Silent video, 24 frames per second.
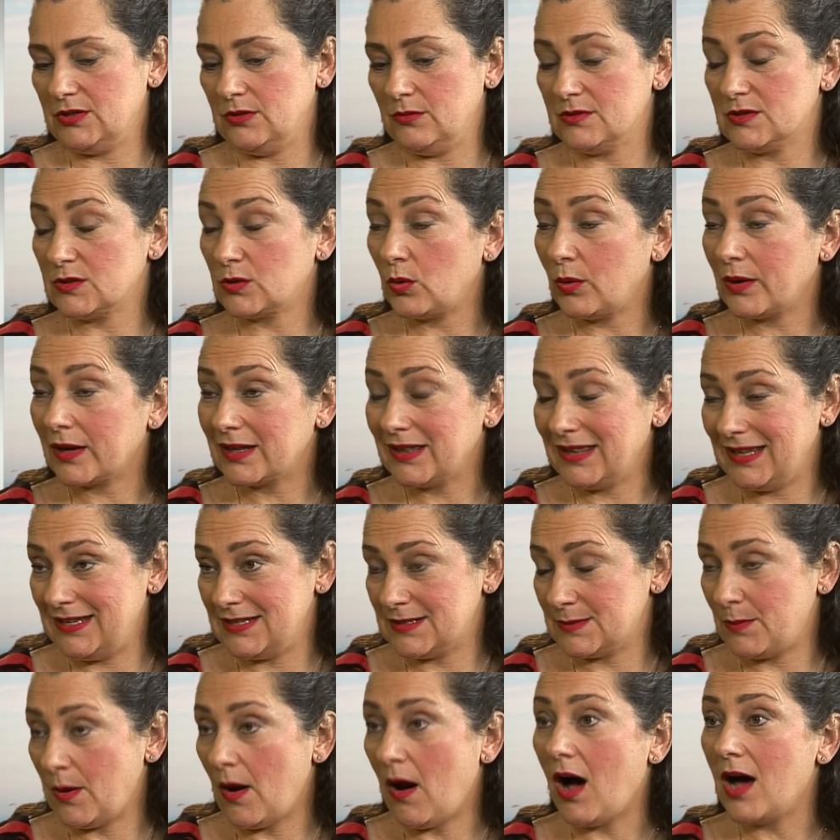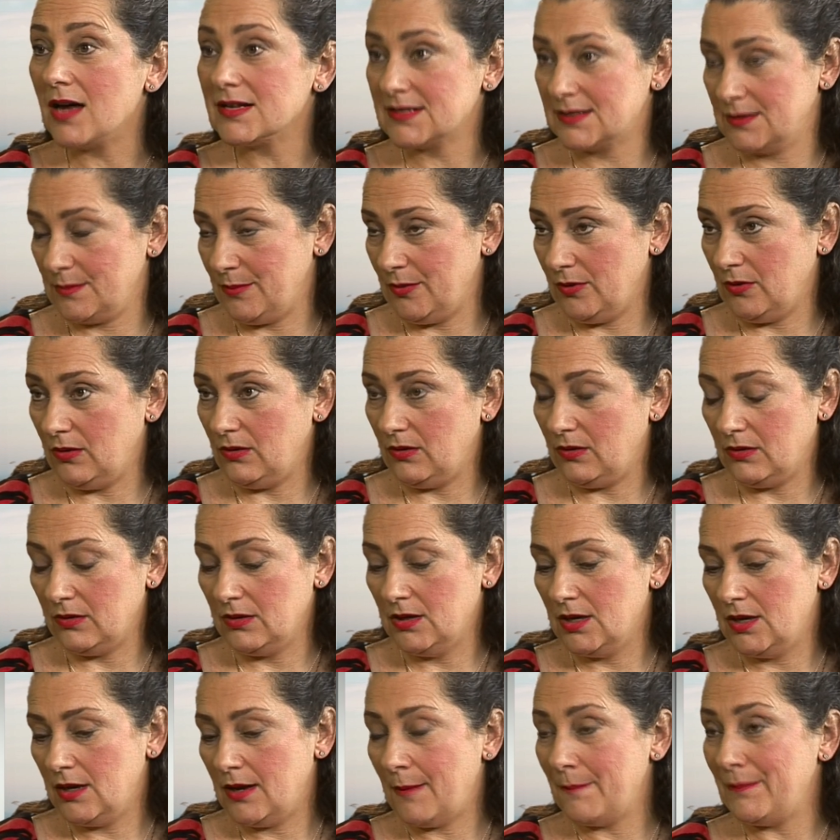as quickly as possible,
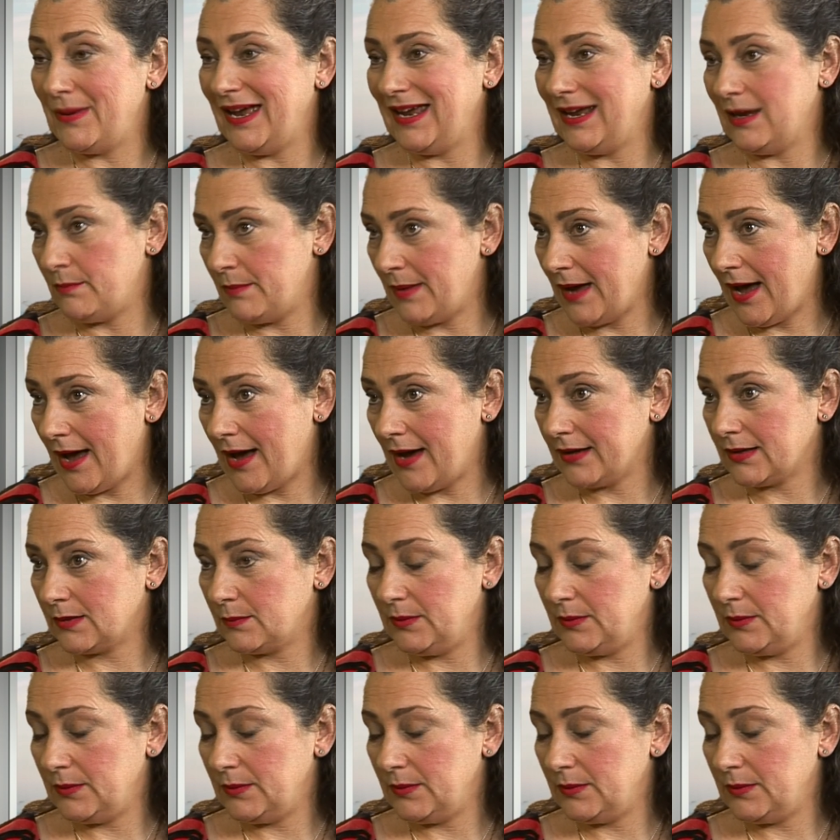pay it back.